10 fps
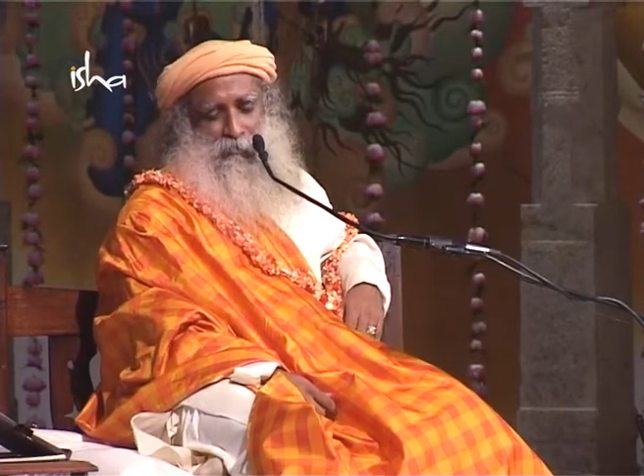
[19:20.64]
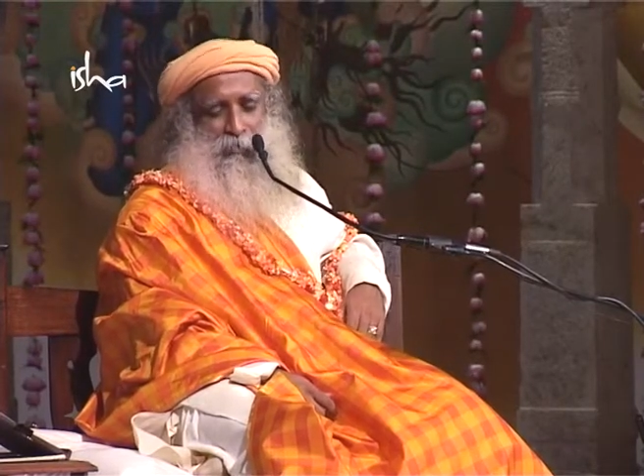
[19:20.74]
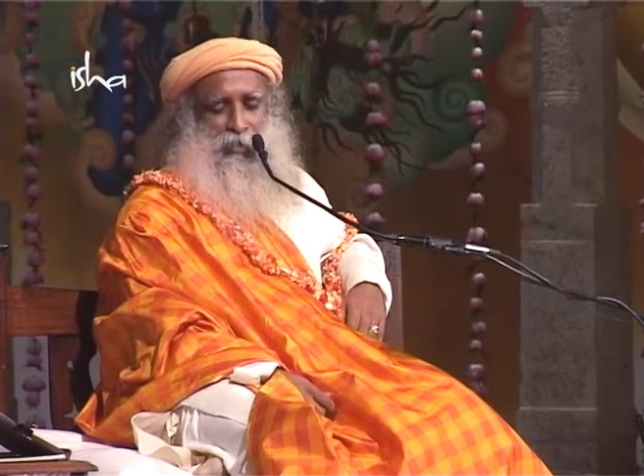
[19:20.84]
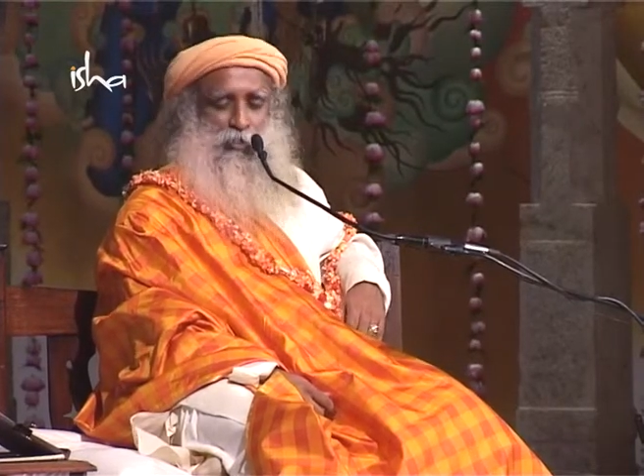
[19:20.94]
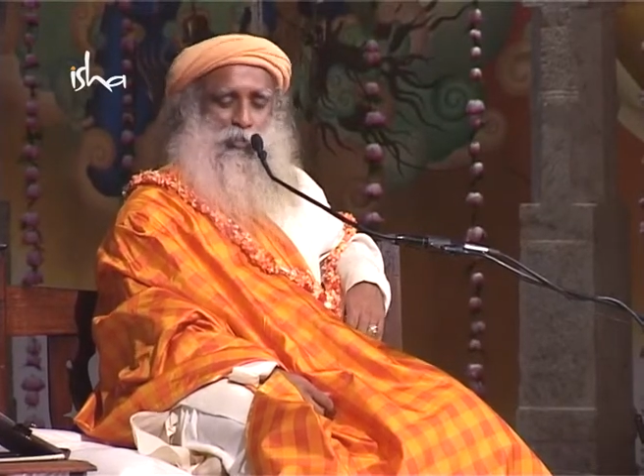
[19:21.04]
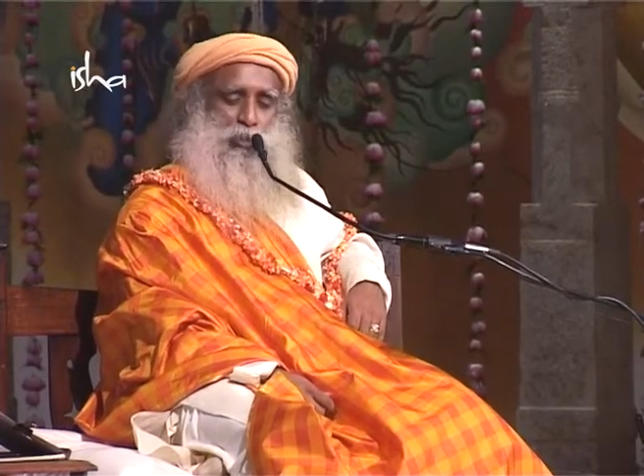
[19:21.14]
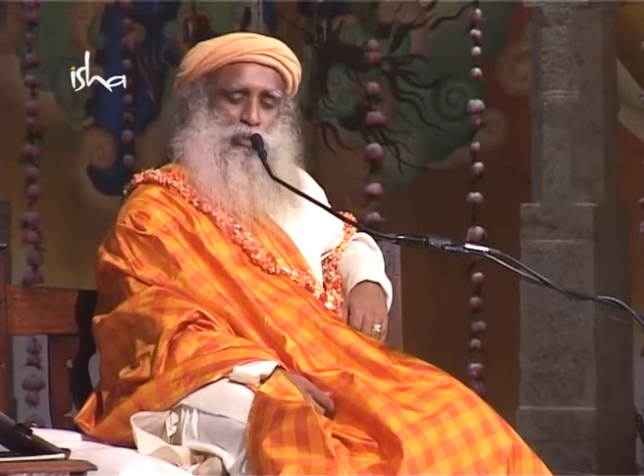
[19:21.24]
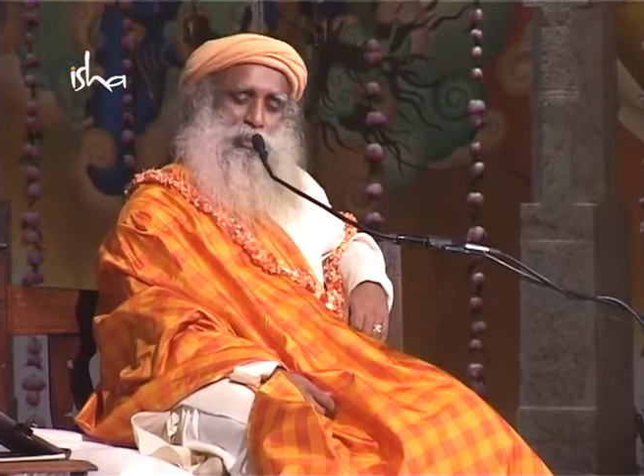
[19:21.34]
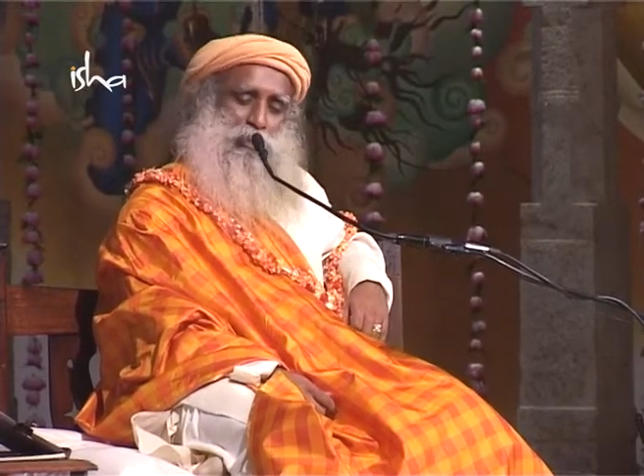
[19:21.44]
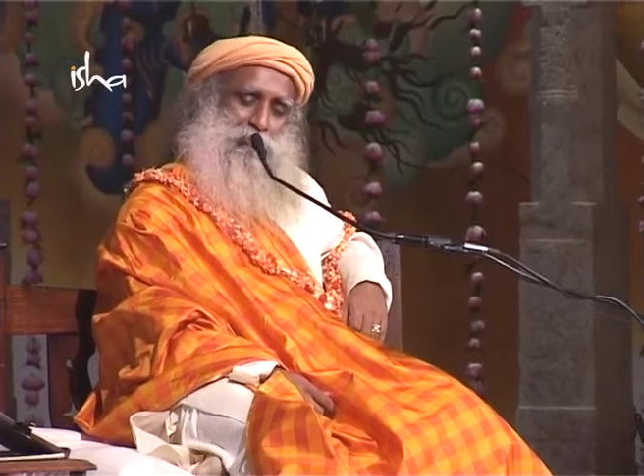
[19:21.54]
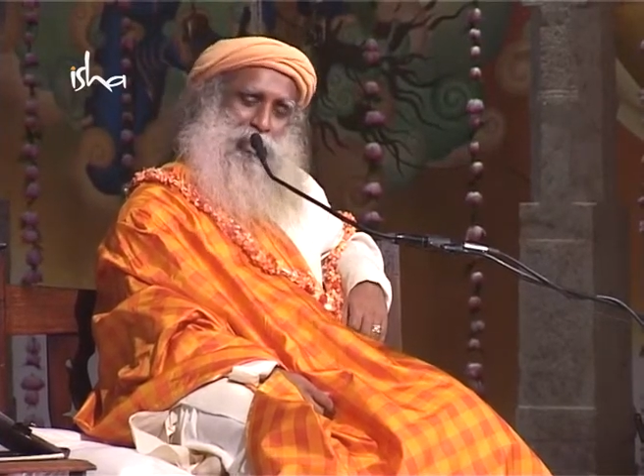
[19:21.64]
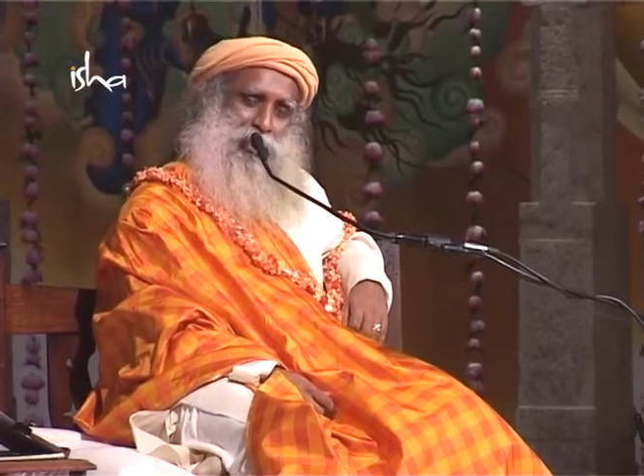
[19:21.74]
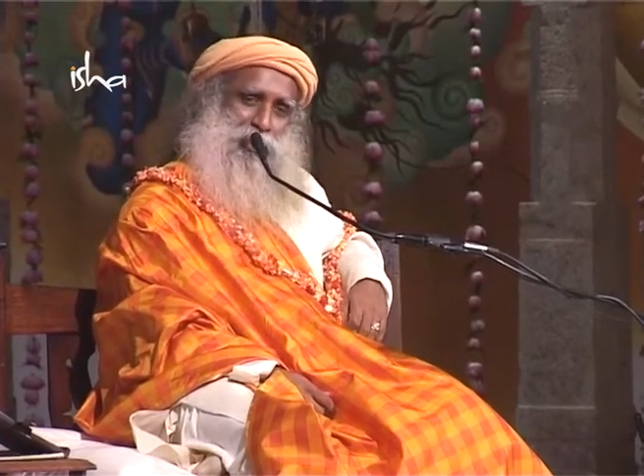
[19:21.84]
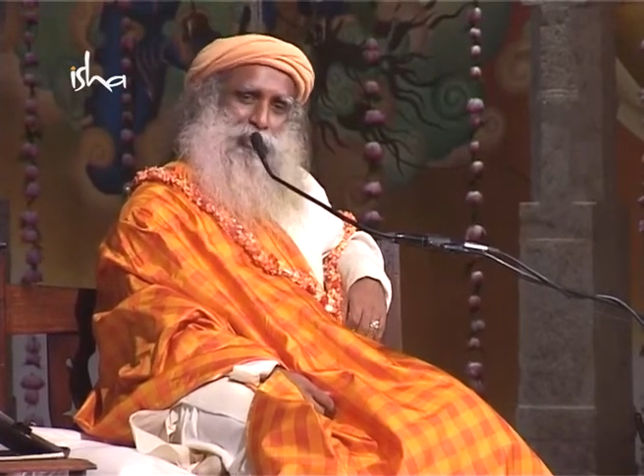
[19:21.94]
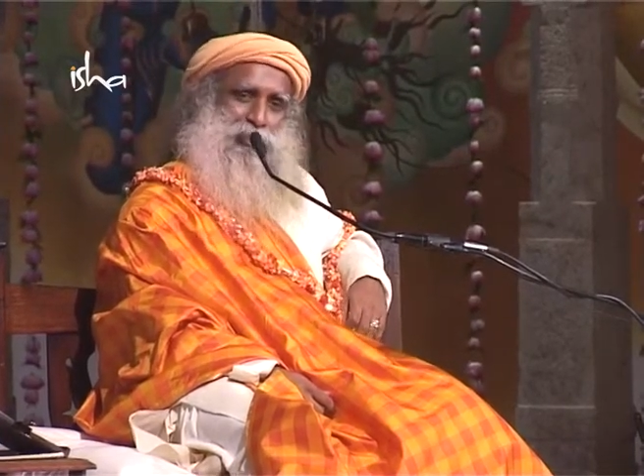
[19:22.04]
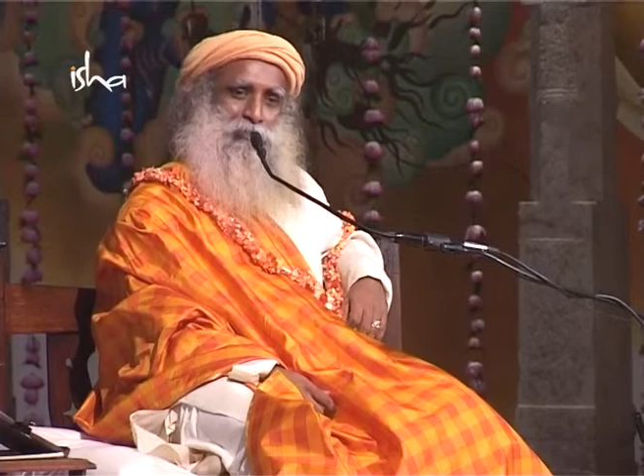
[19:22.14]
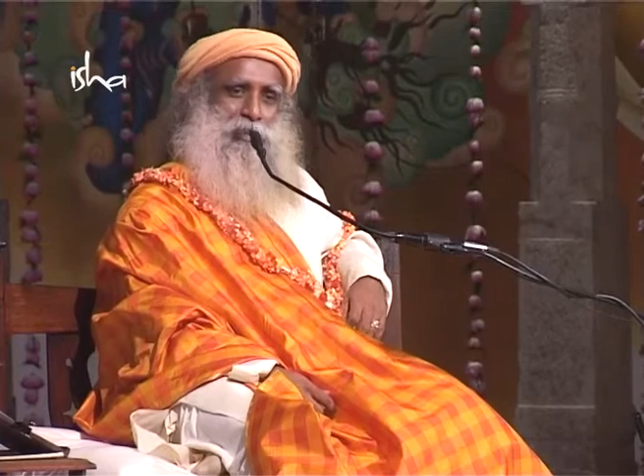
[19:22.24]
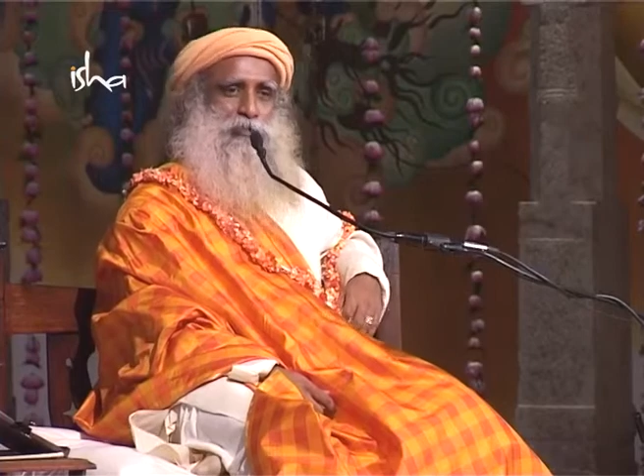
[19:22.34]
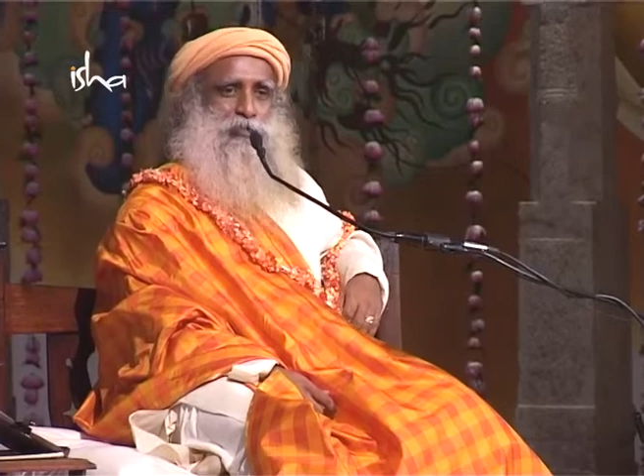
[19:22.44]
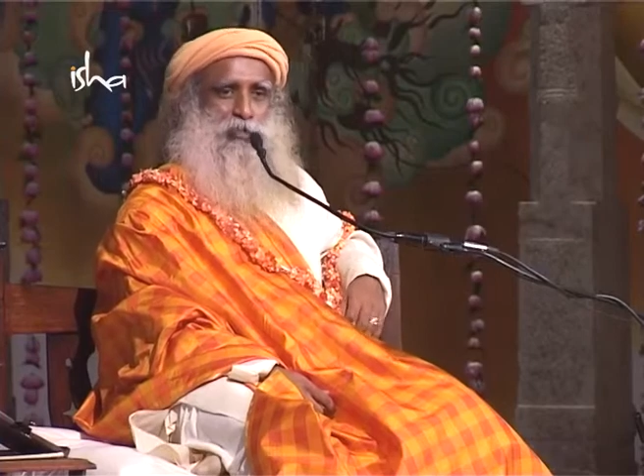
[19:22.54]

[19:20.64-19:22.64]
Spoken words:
but you want to come back and serve after